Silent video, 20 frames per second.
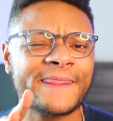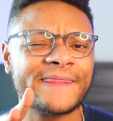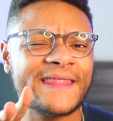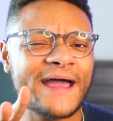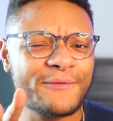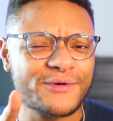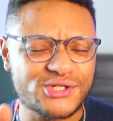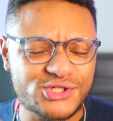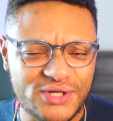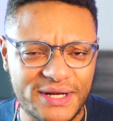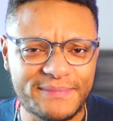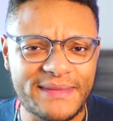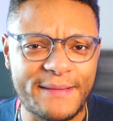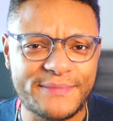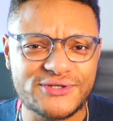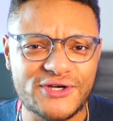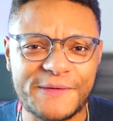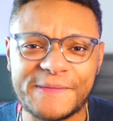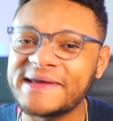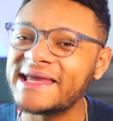Now with
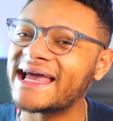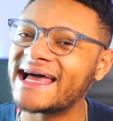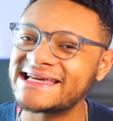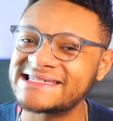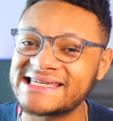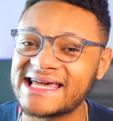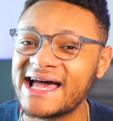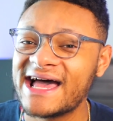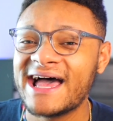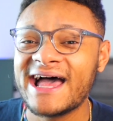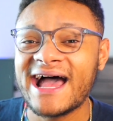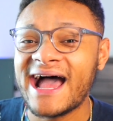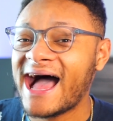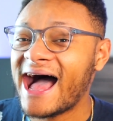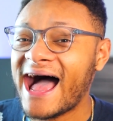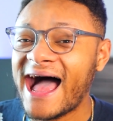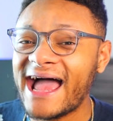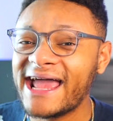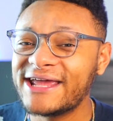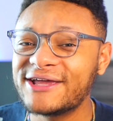Streamlabs OBS,
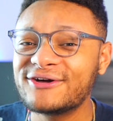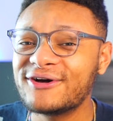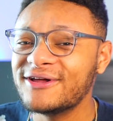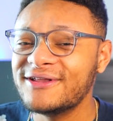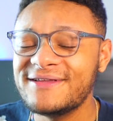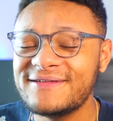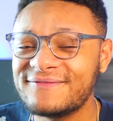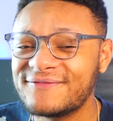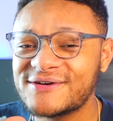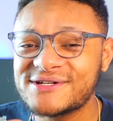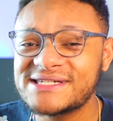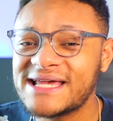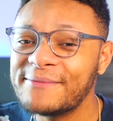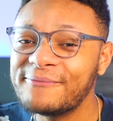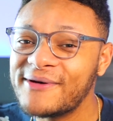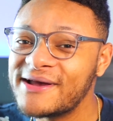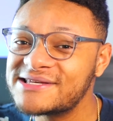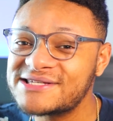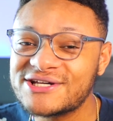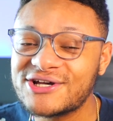I couldn't for
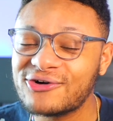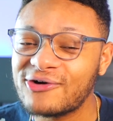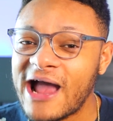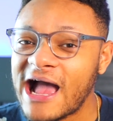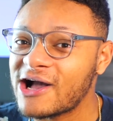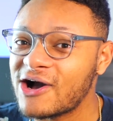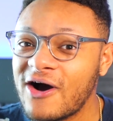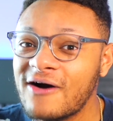some reason crack